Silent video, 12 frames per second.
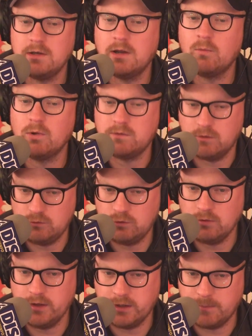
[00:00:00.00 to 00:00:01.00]
now? What don't
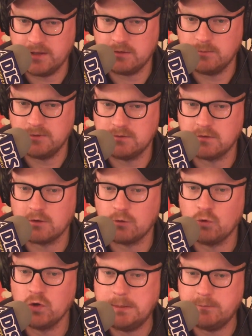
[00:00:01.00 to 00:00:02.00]
you like about them? Is it the
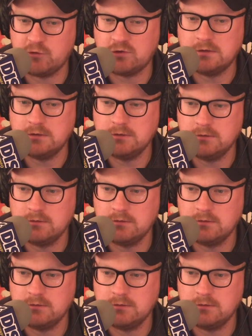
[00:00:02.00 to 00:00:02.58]
cream cheese?